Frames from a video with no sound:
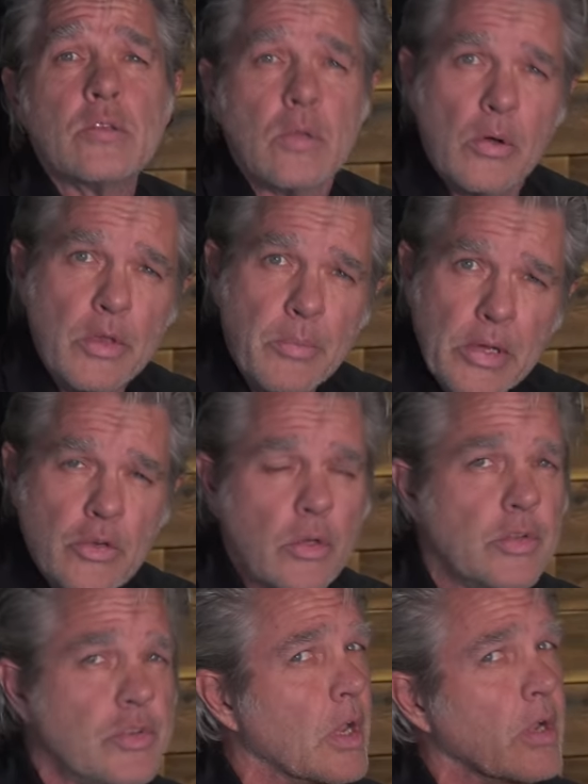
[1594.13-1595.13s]
So you make sure
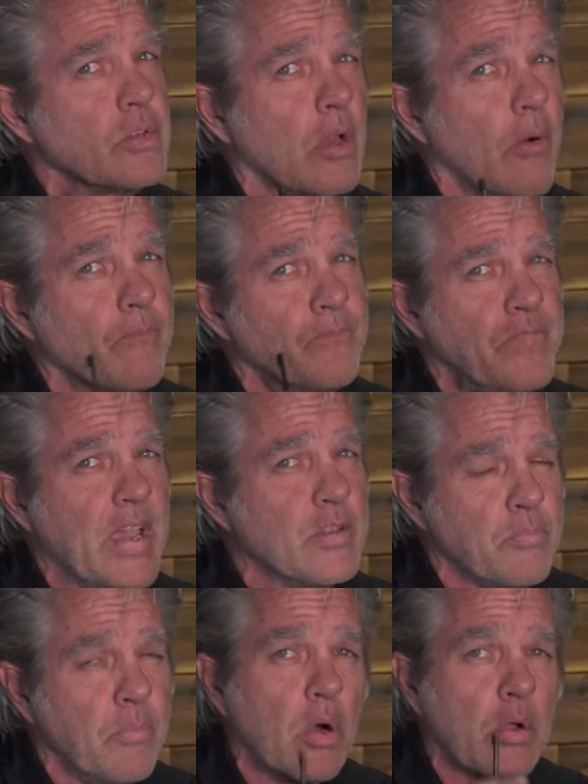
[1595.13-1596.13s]
you check us out on
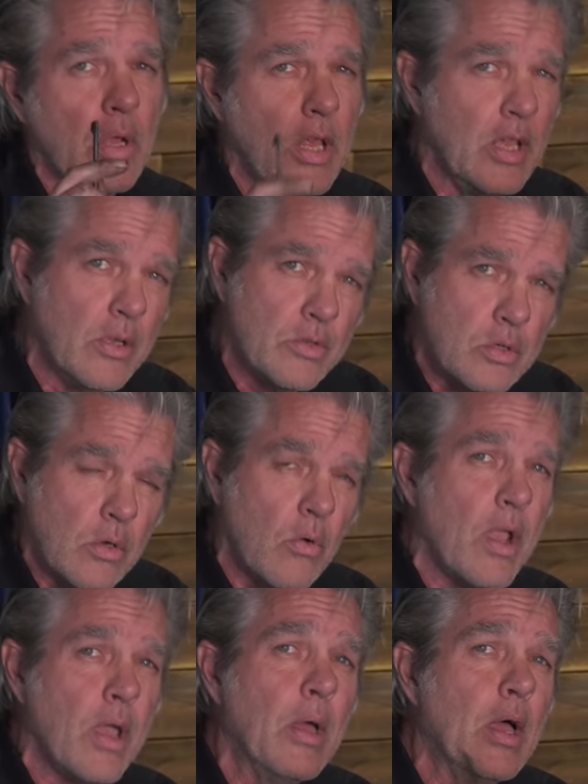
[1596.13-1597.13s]
Facebook and
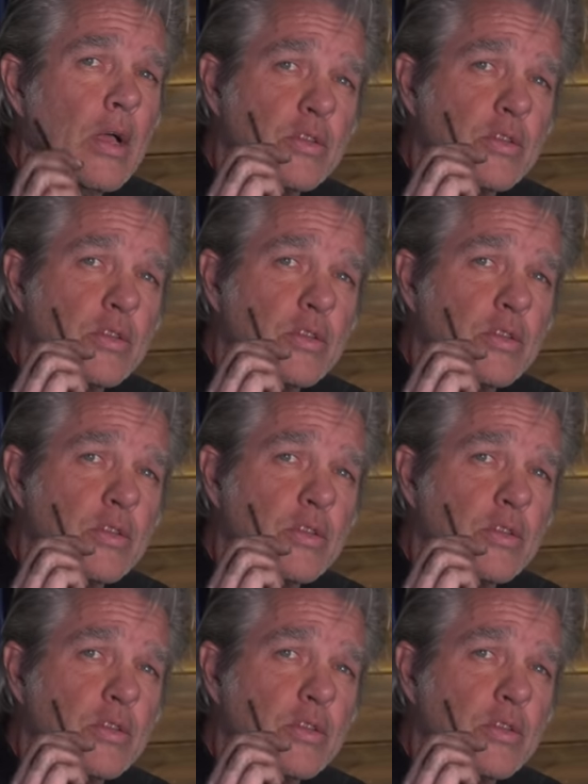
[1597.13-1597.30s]
Instagram.